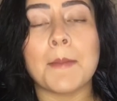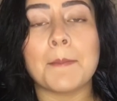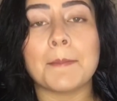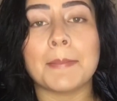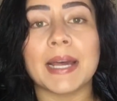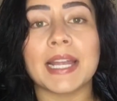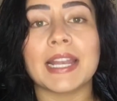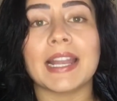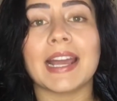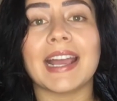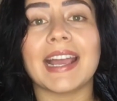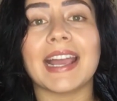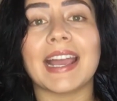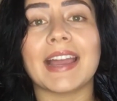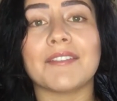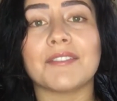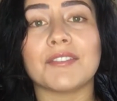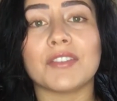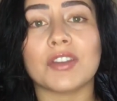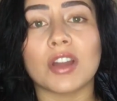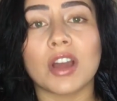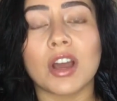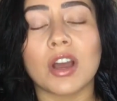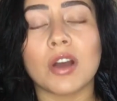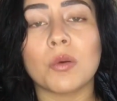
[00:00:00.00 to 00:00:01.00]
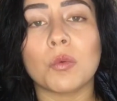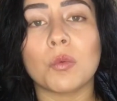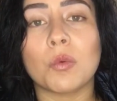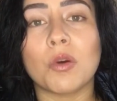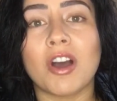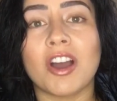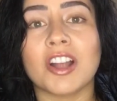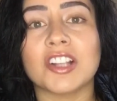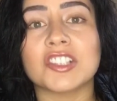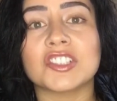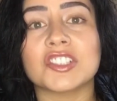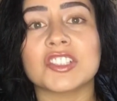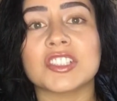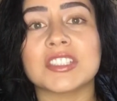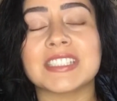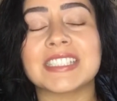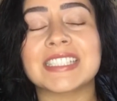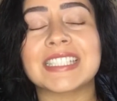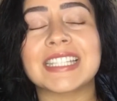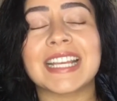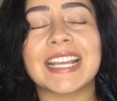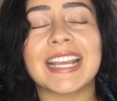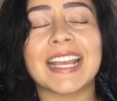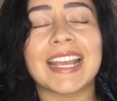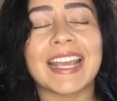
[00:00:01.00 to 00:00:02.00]
but I have not
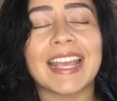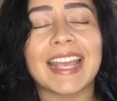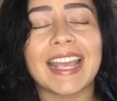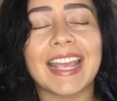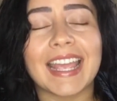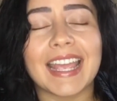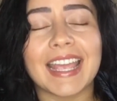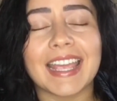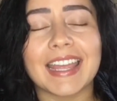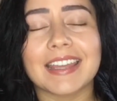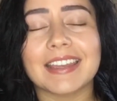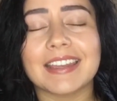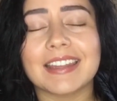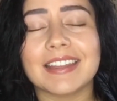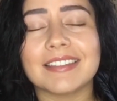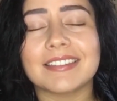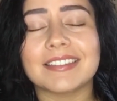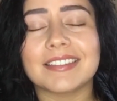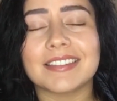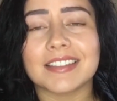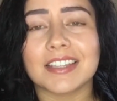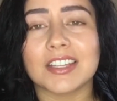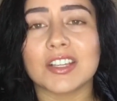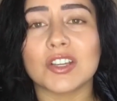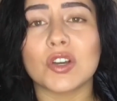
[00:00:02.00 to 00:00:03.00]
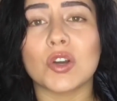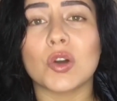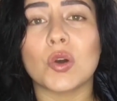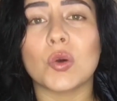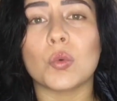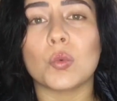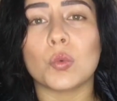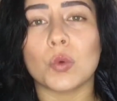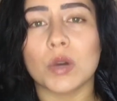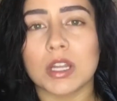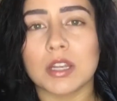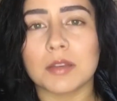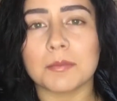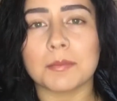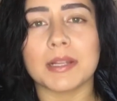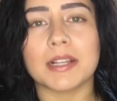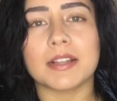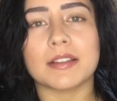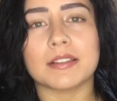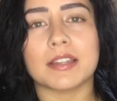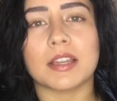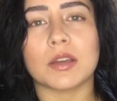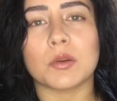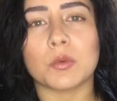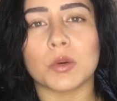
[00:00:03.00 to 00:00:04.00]
watched any single one
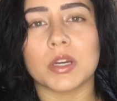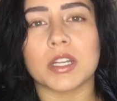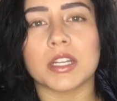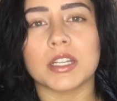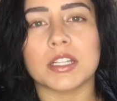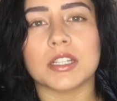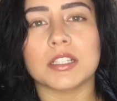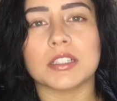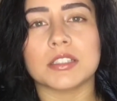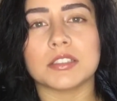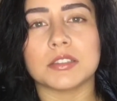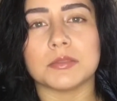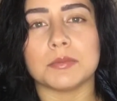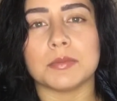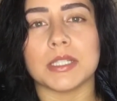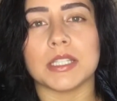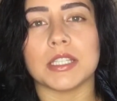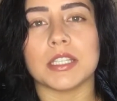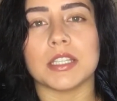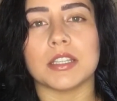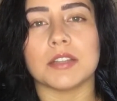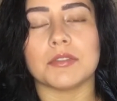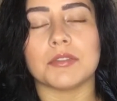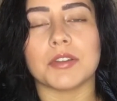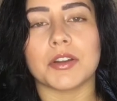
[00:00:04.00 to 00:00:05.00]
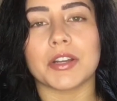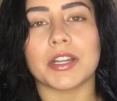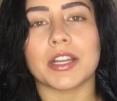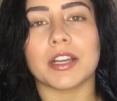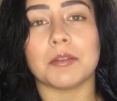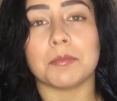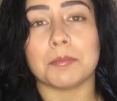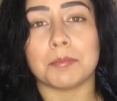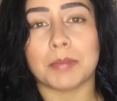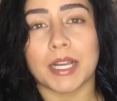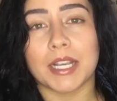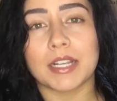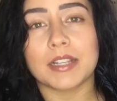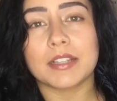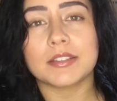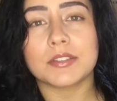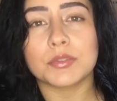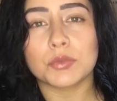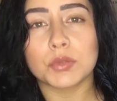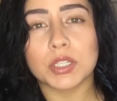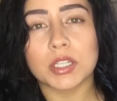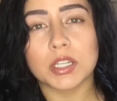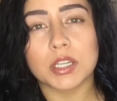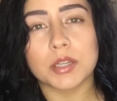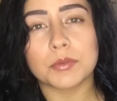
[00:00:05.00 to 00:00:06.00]
because I wanted to be very unbiased
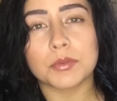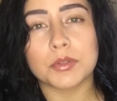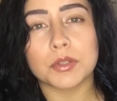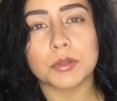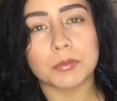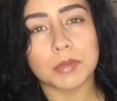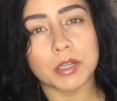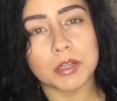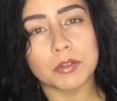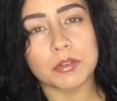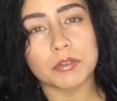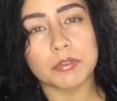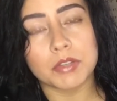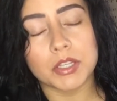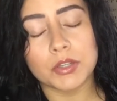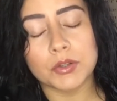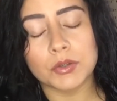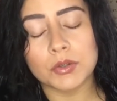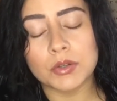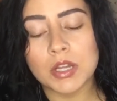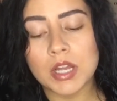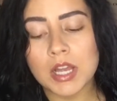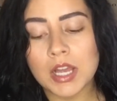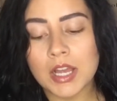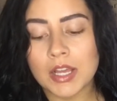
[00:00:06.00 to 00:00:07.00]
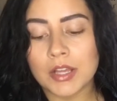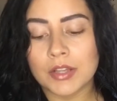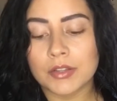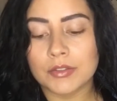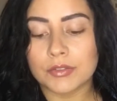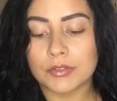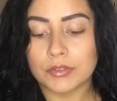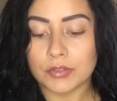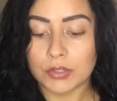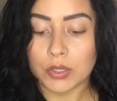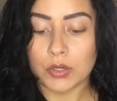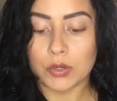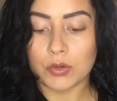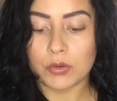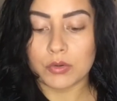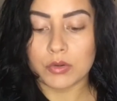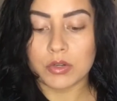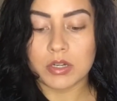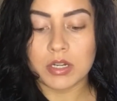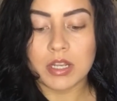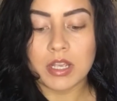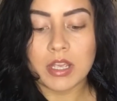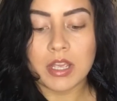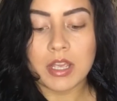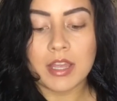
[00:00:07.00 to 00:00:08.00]
when it comes to my review. So
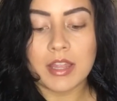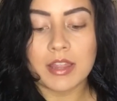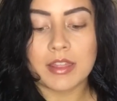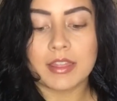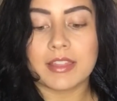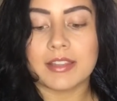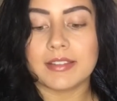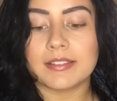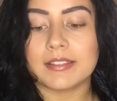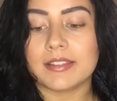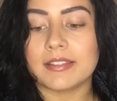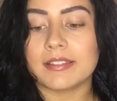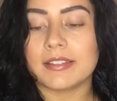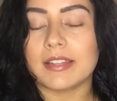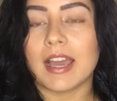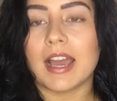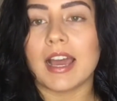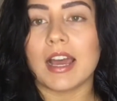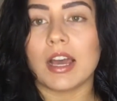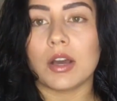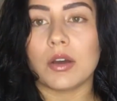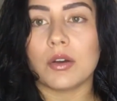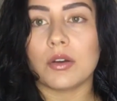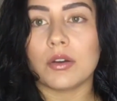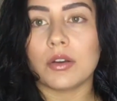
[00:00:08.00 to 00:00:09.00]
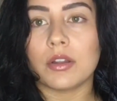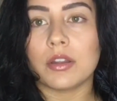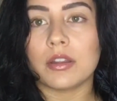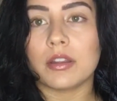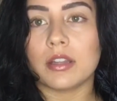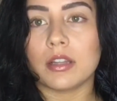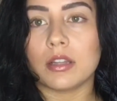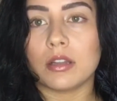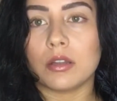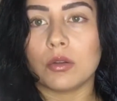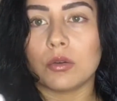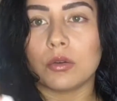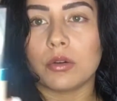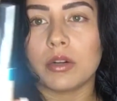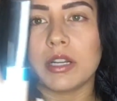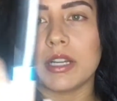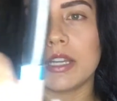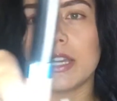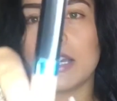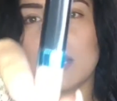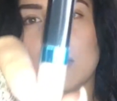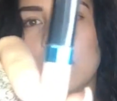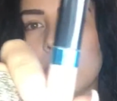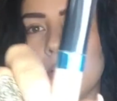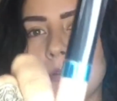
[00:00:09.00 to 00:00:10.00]
this is how the
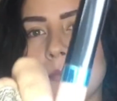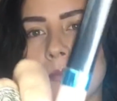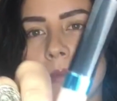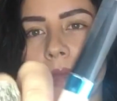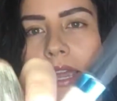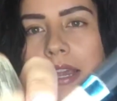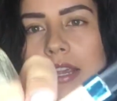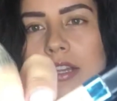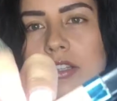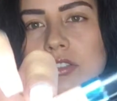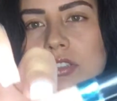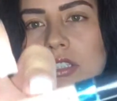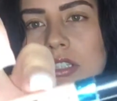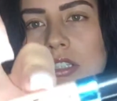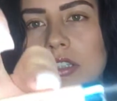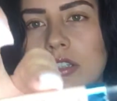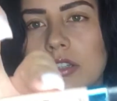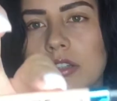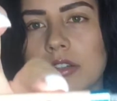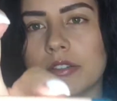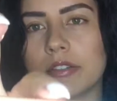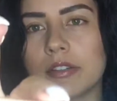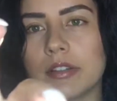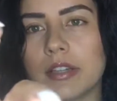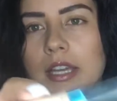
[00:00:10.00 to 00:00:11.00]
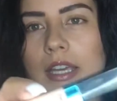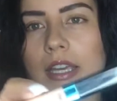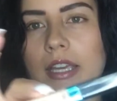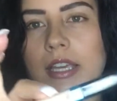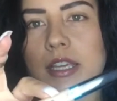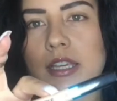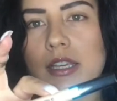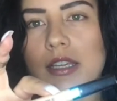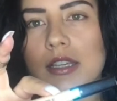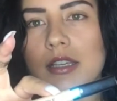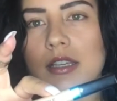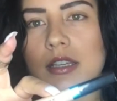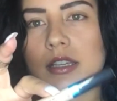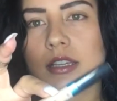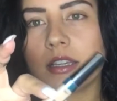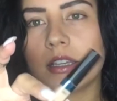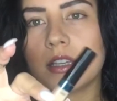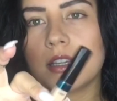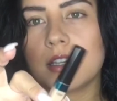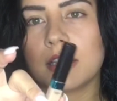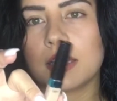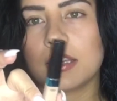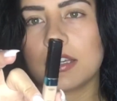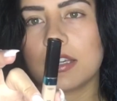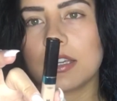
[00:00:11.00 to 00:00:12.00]
L'Oreal packaging looks like.
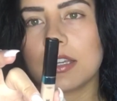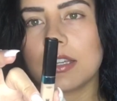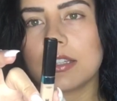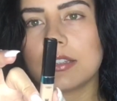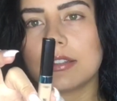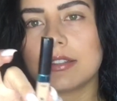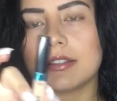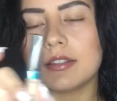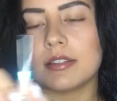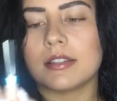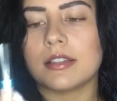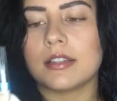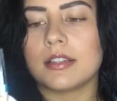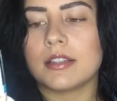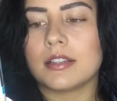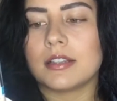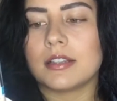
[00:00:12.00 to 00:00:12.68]
It's